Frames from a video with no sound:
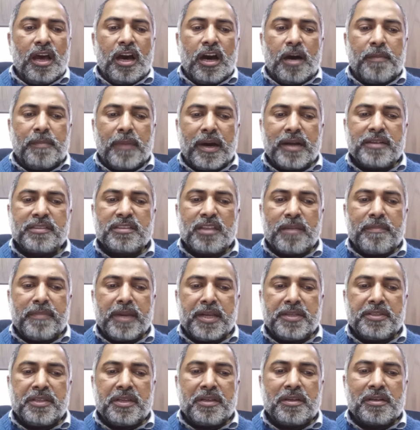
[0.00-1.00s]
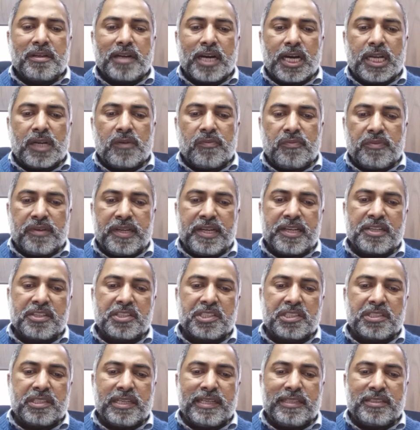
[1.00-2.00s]
Amongst the major
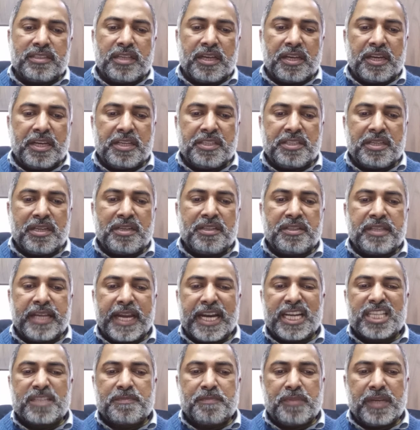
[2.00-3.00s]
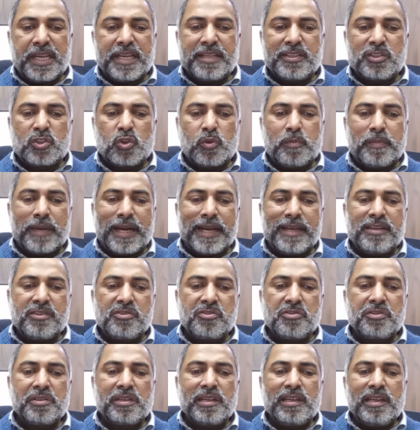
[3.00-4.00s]
conflicts in the region that springs to
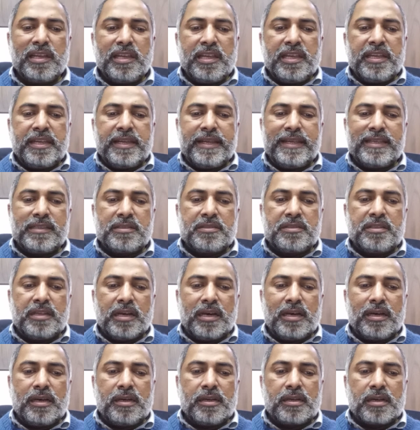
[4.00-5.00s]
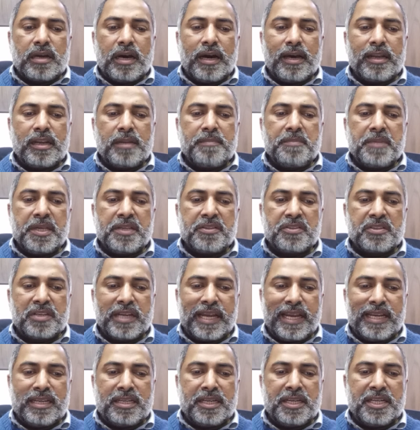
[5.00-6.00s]
mind is the
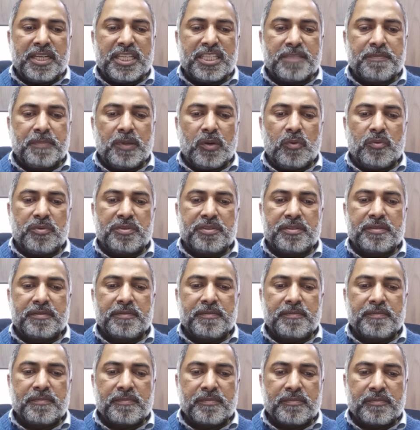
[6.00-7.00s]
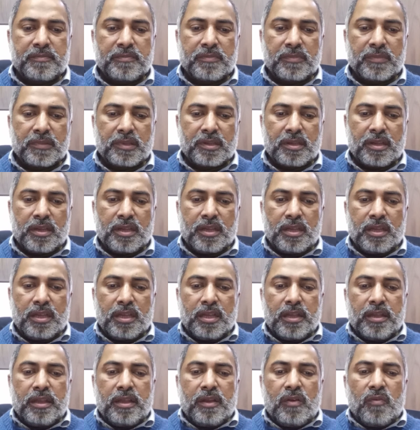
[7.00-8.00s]
Arab-Israeli dispute.
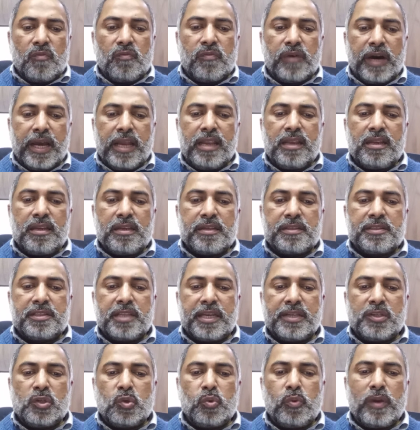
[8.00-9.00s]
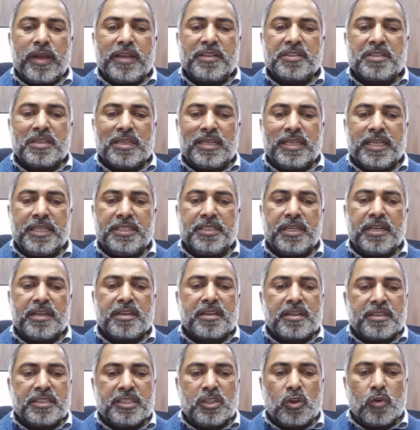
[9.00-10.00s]
While the US leader
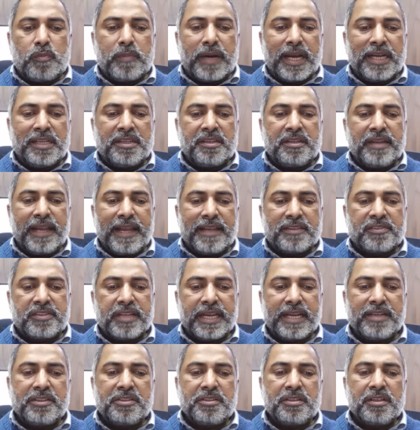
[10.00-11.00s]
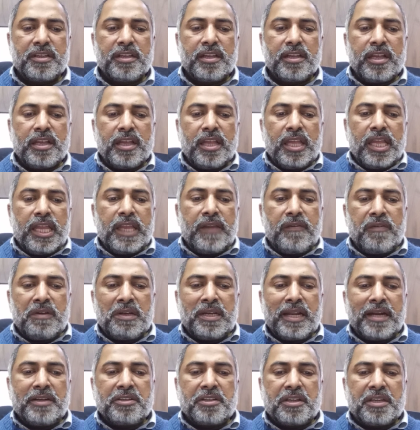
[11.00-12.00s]
Joe Biden has said he will
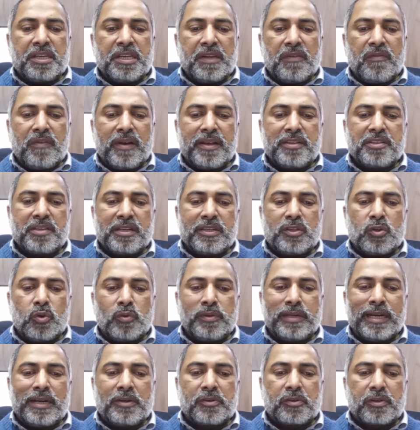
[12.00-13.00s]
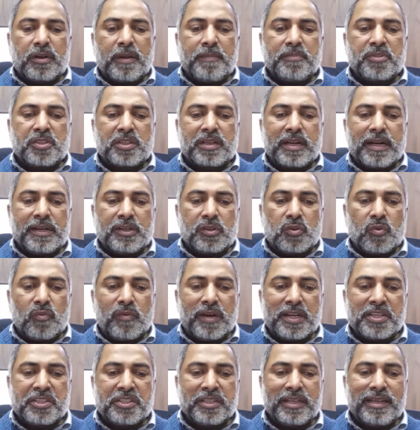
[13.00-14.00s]
not reverse Donald Trump's
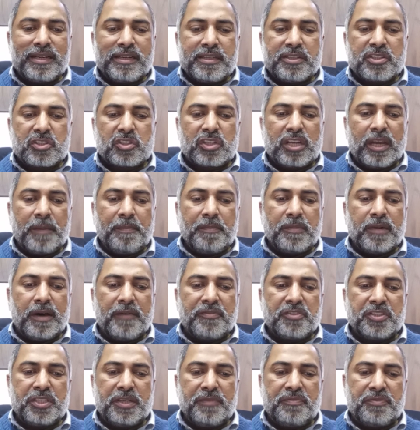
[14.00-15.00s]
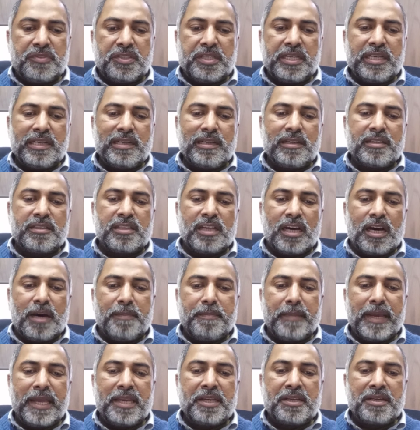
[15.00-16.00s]
controversial step of shifting the
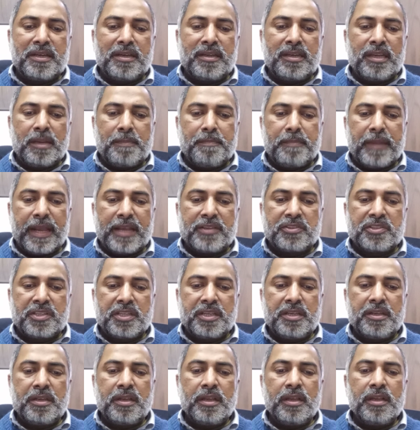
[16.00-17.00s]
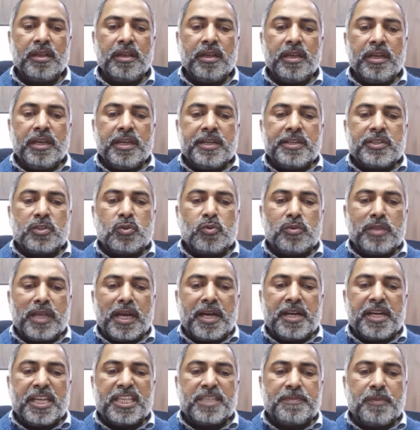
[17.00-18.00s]
American embassy to the
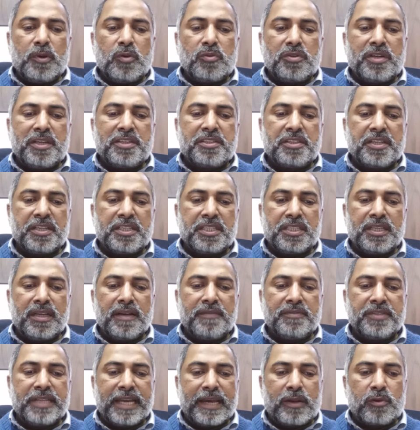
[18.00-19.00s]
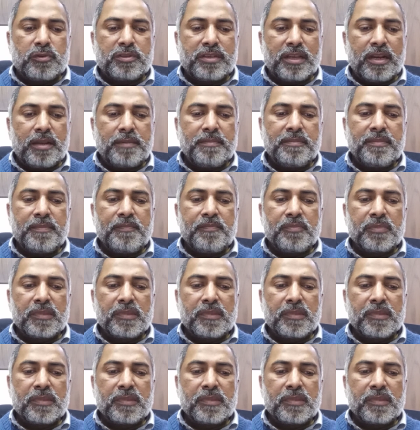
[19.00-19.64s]
disputed city of Jerusalem,